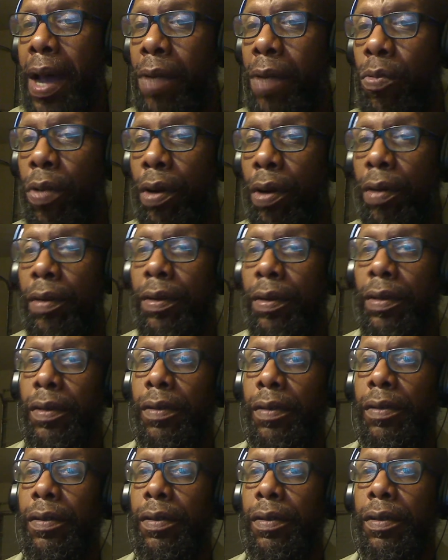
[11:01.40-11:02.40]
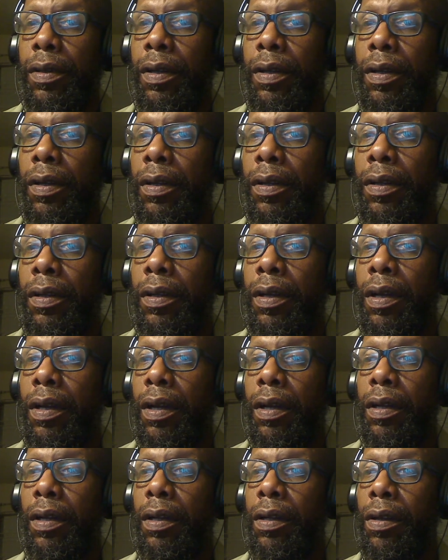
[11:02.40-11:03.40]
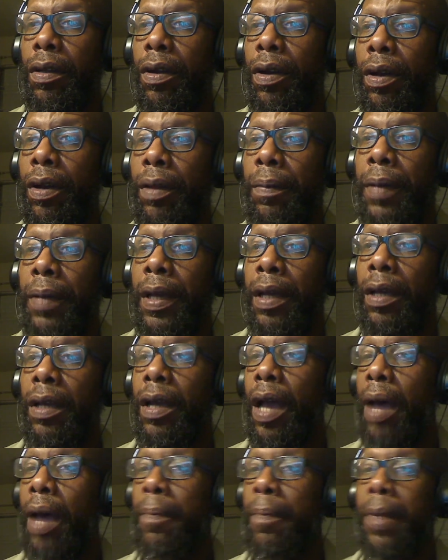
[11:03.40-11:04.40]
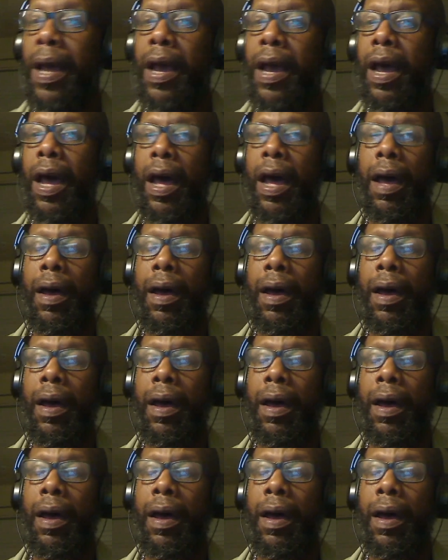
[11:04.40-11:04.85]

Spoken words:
my word. You know what I mean? I'm not